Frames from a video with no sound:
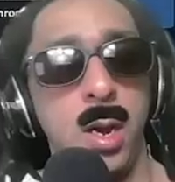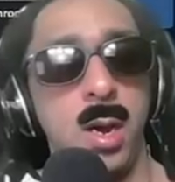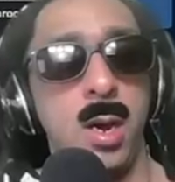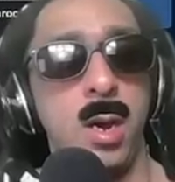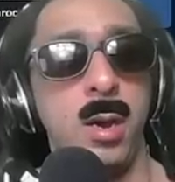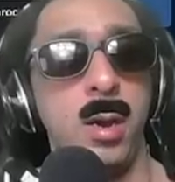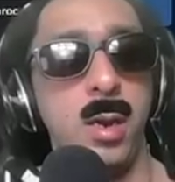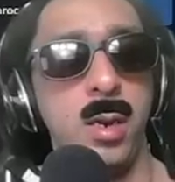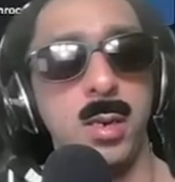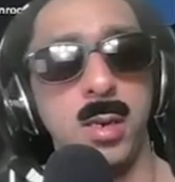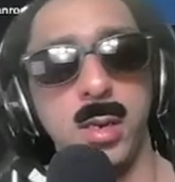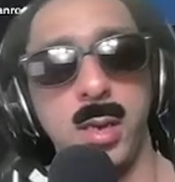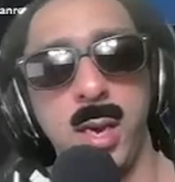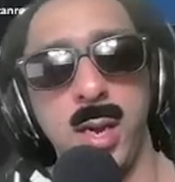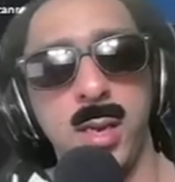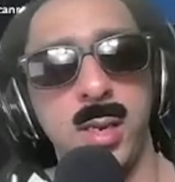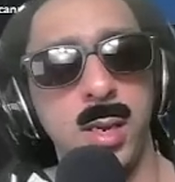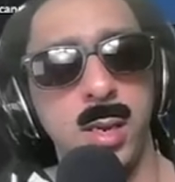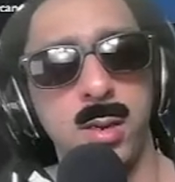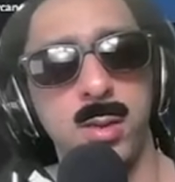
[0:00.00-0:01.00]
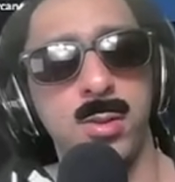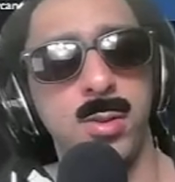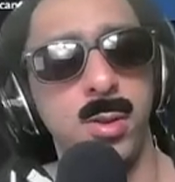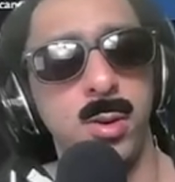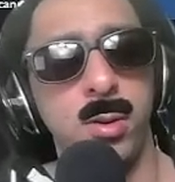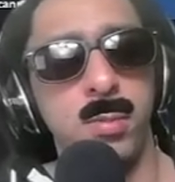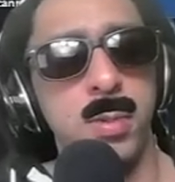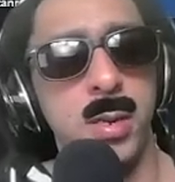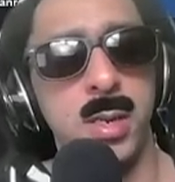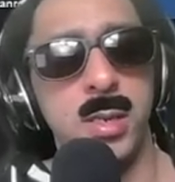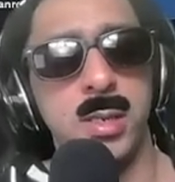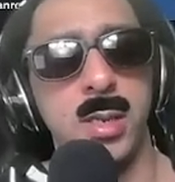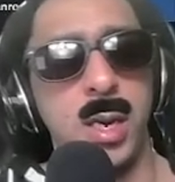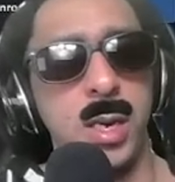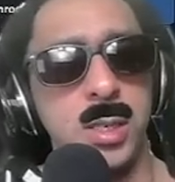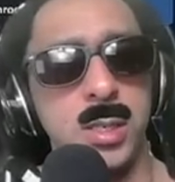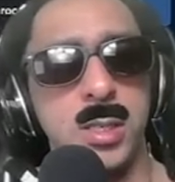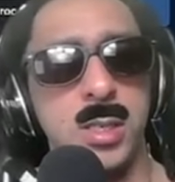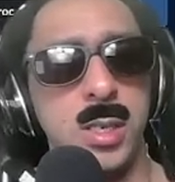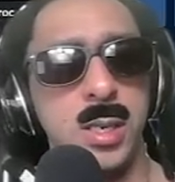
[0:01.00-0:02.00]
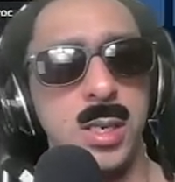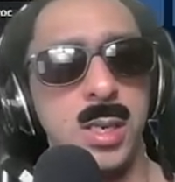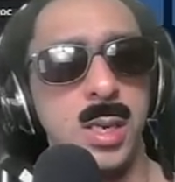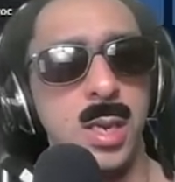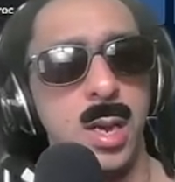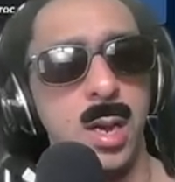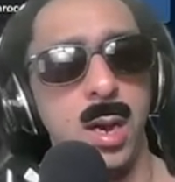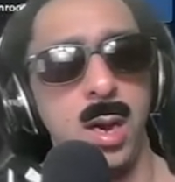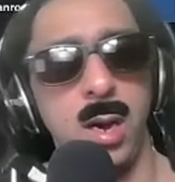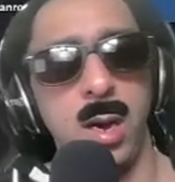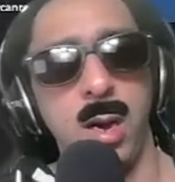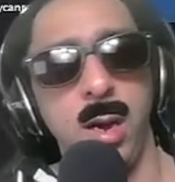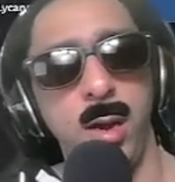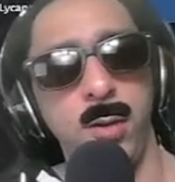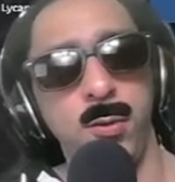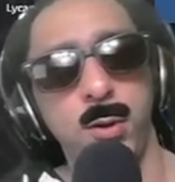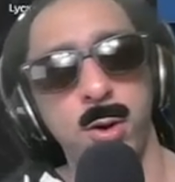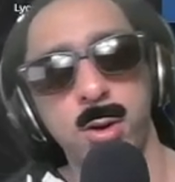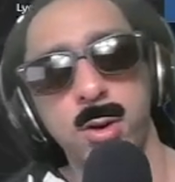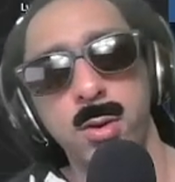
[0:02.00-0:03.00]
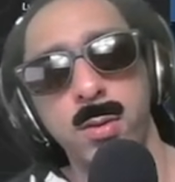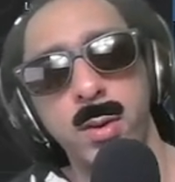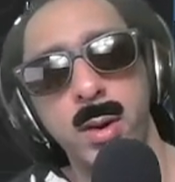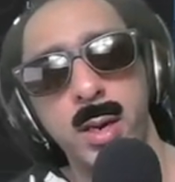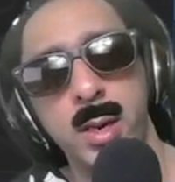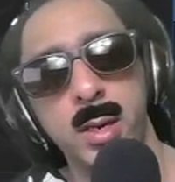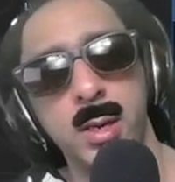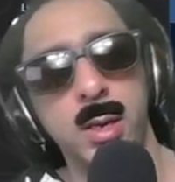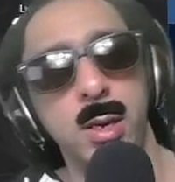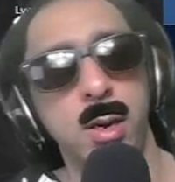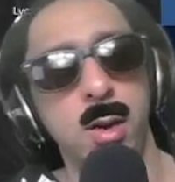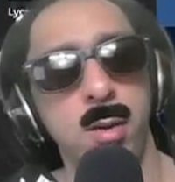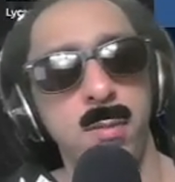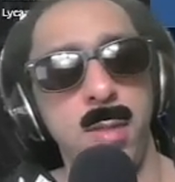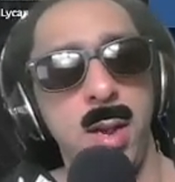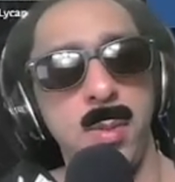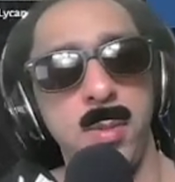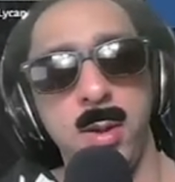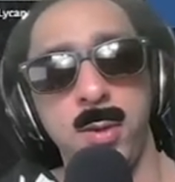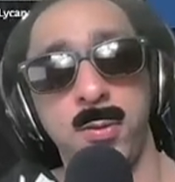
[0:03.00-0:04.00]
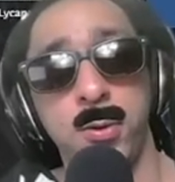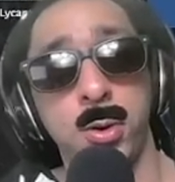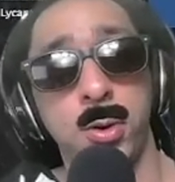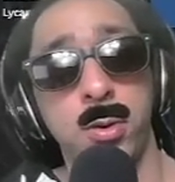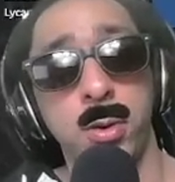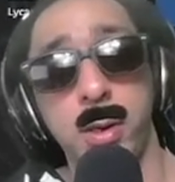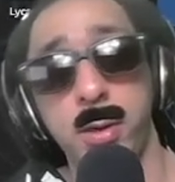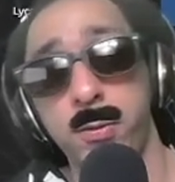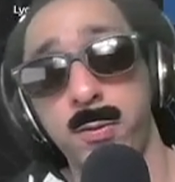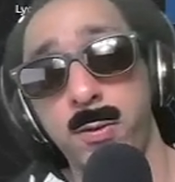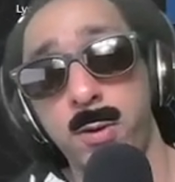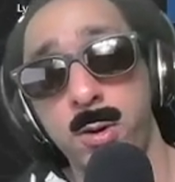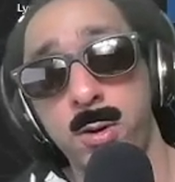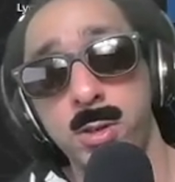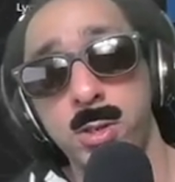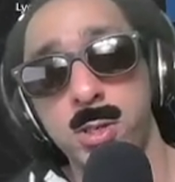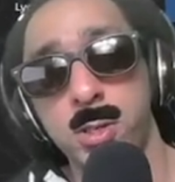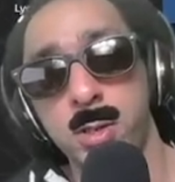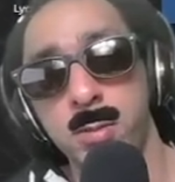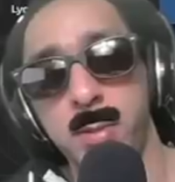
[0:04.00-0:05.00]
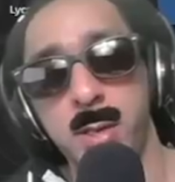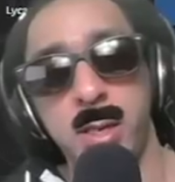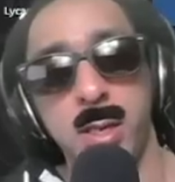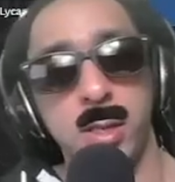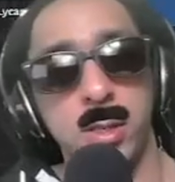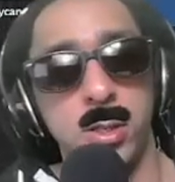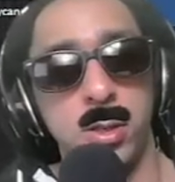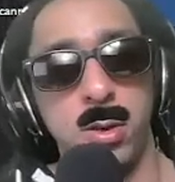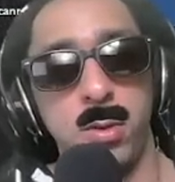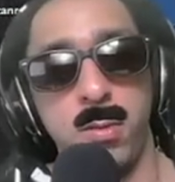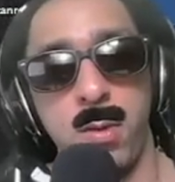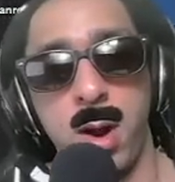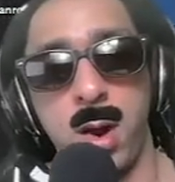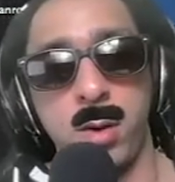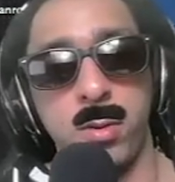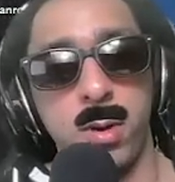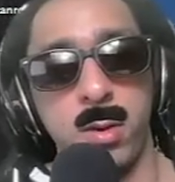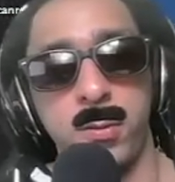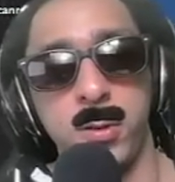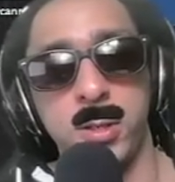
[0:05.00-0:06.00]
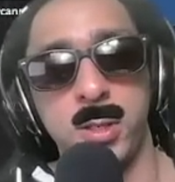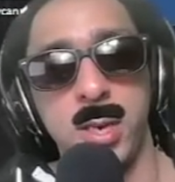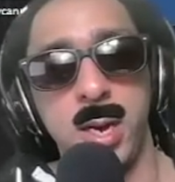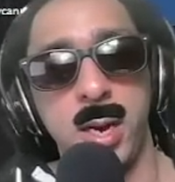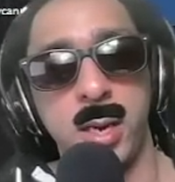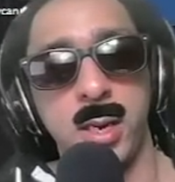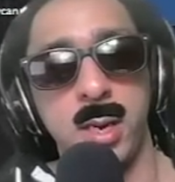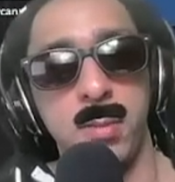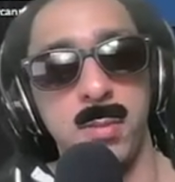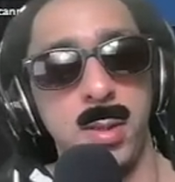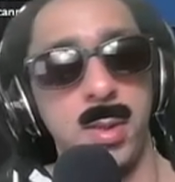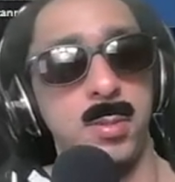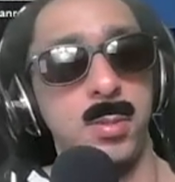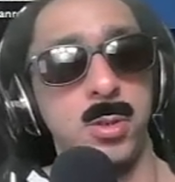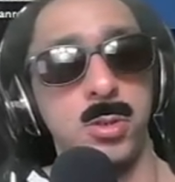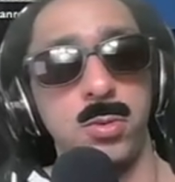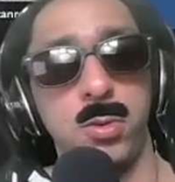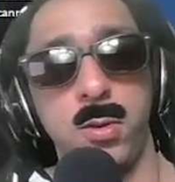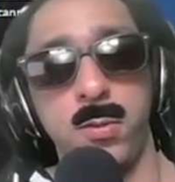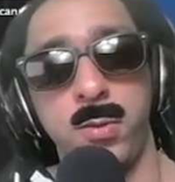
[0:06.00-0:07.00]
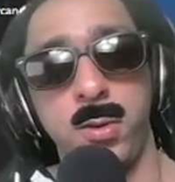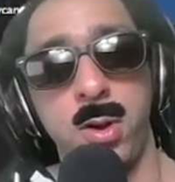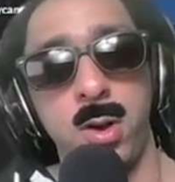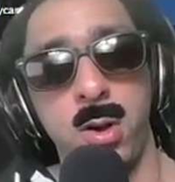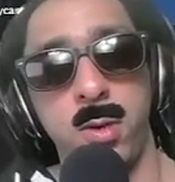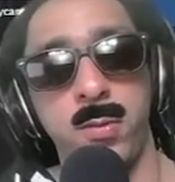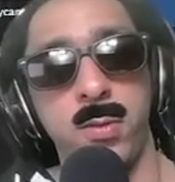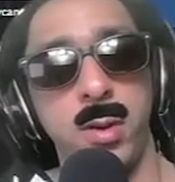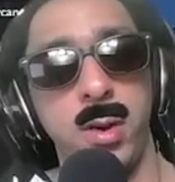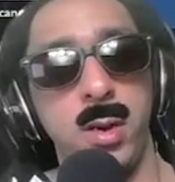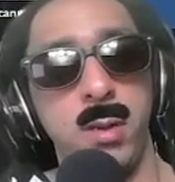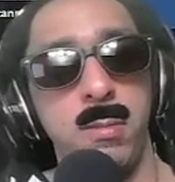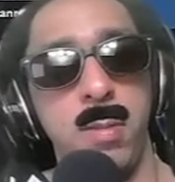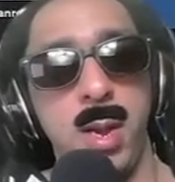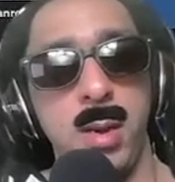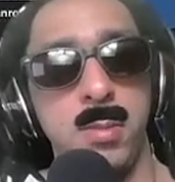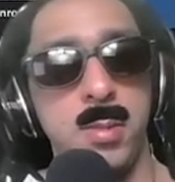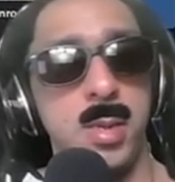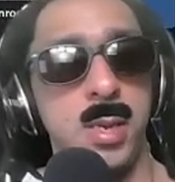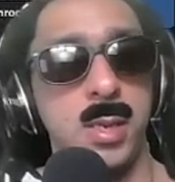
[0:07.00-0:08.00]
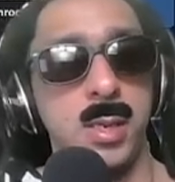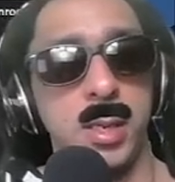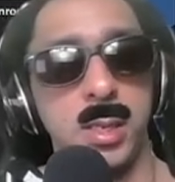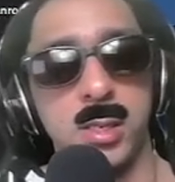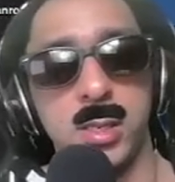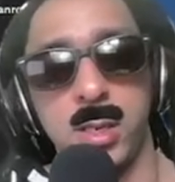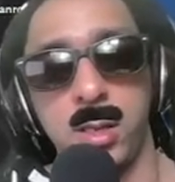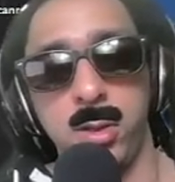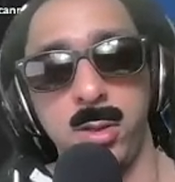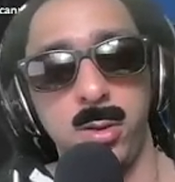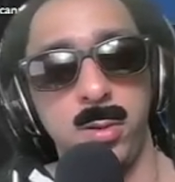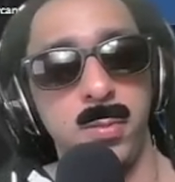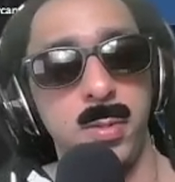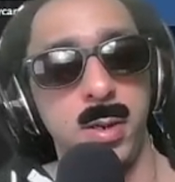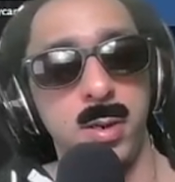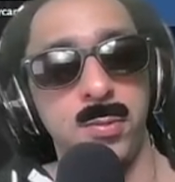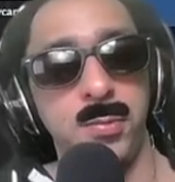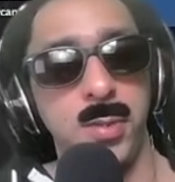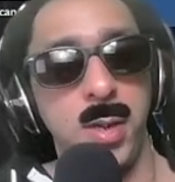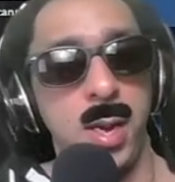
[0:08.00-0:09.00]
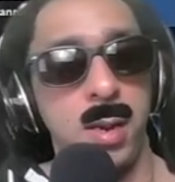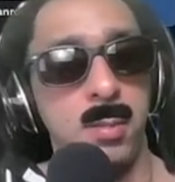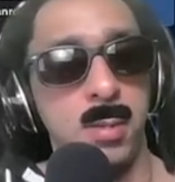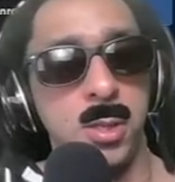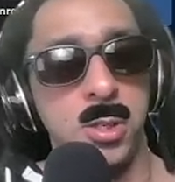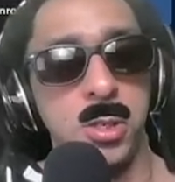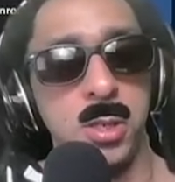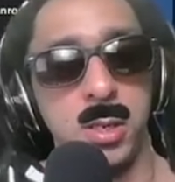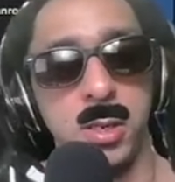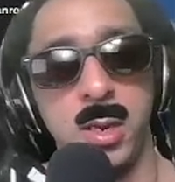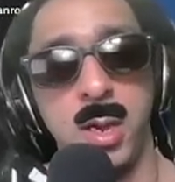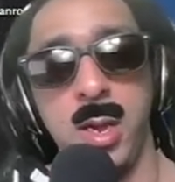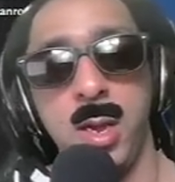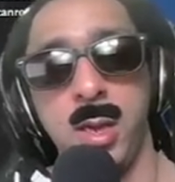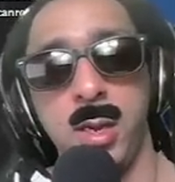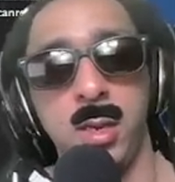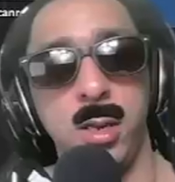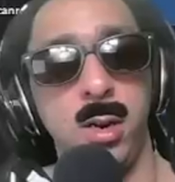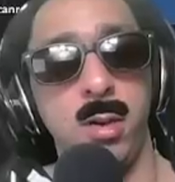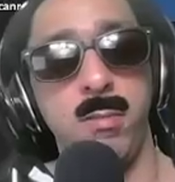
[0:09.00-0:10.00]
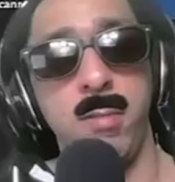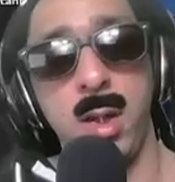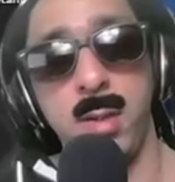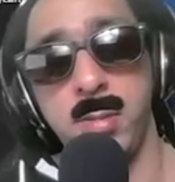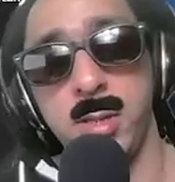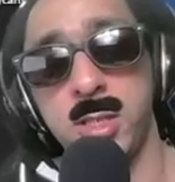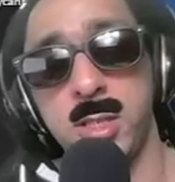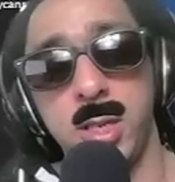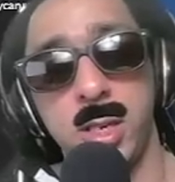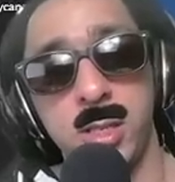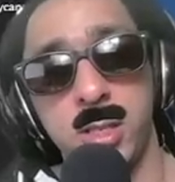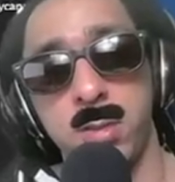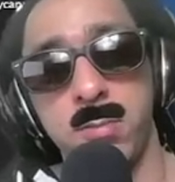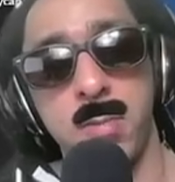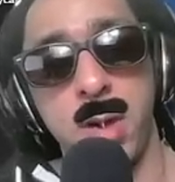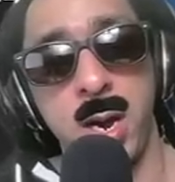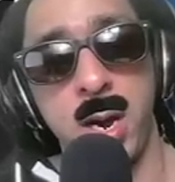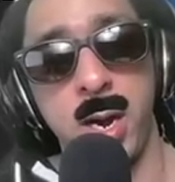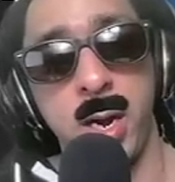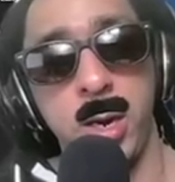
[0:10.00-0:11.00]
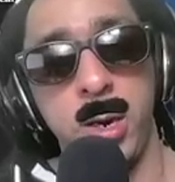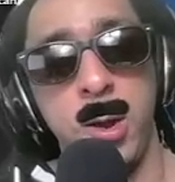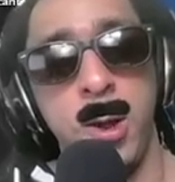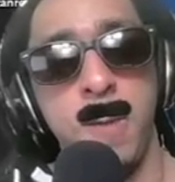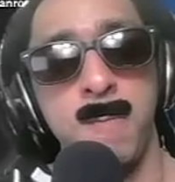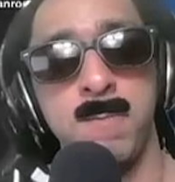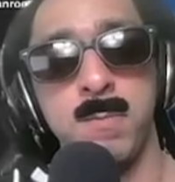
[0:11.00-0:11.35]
It can get a little bit dicey if you're going, maybe if you're going first, because your Rockruff is not going to be able to evolve, and maybe it gets a little bit of damage and maybe sets it behind.